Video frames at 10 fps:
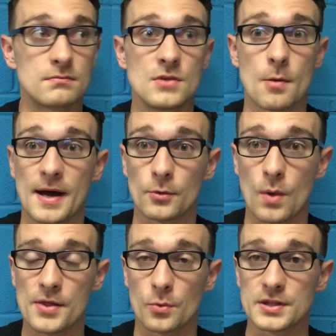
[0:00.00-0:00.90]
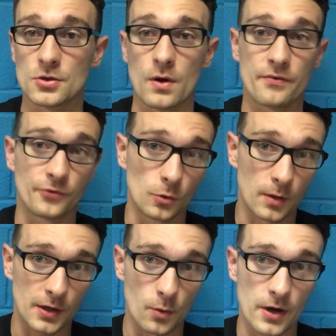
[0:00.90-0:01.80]
no matter whether we do a full
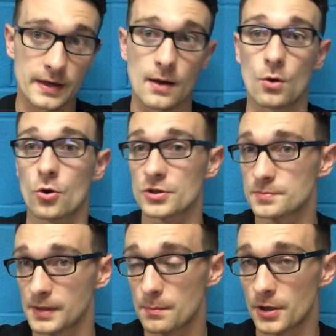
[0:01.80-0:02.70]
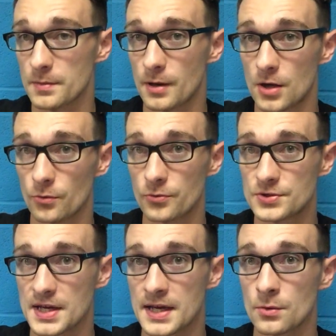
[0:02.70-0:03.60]
body workout or a split body part
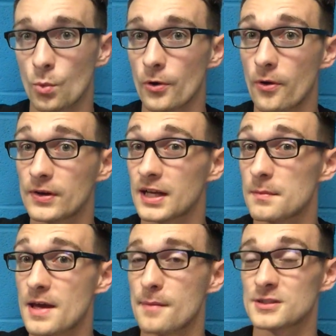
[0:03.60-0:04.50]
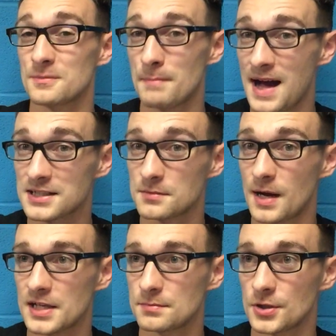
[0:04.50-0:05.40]
routine, we're only going to be able to
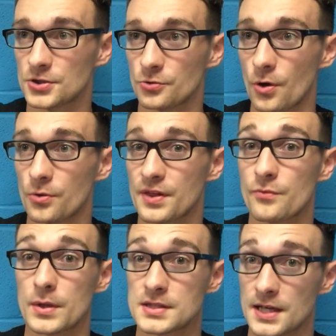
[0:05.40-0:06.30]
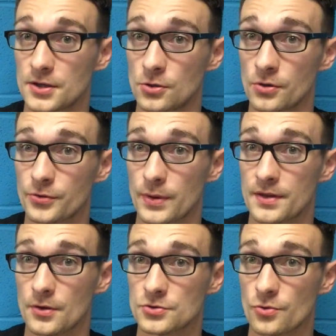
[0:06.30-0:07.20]
maximize muscle growth if we're ticking all 3
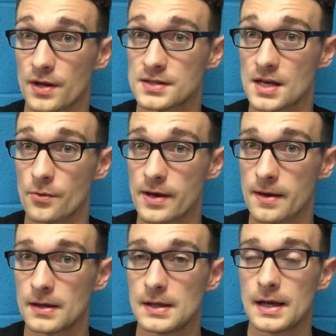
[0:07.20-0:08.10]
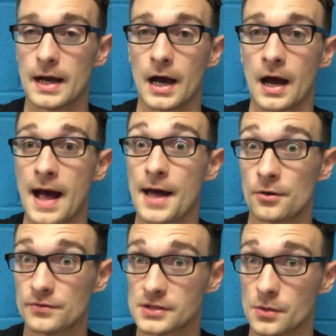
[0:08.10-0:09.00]
of those criteria. And
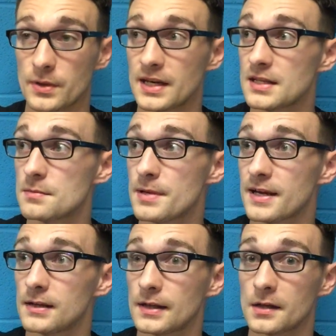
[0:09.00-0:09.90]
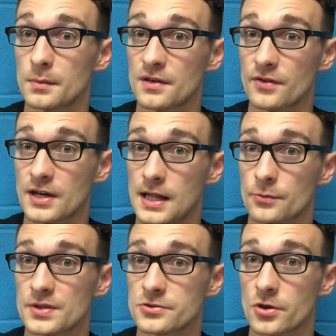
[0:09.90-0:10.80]
obviously we need to be in a little bit of a
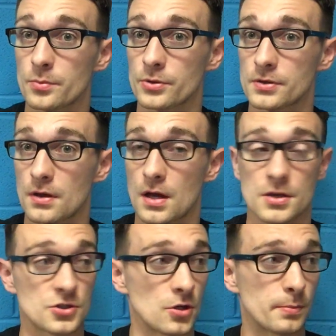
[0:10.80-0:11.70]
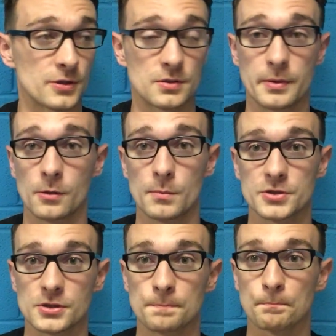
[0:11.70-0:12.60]
calorie surplus to build
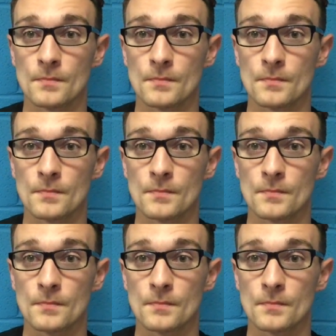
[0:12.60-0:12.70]
muscle.